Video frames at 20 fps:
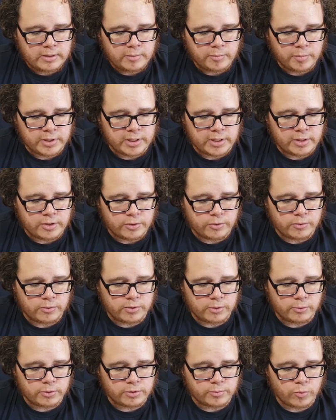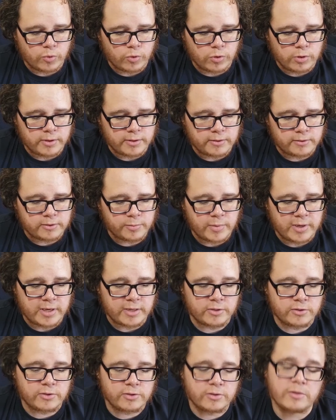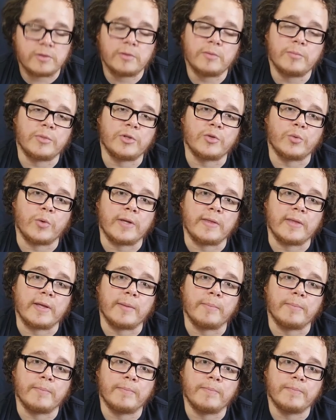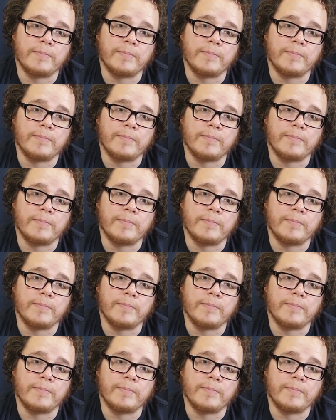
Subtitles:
But he knew there was more than space between them.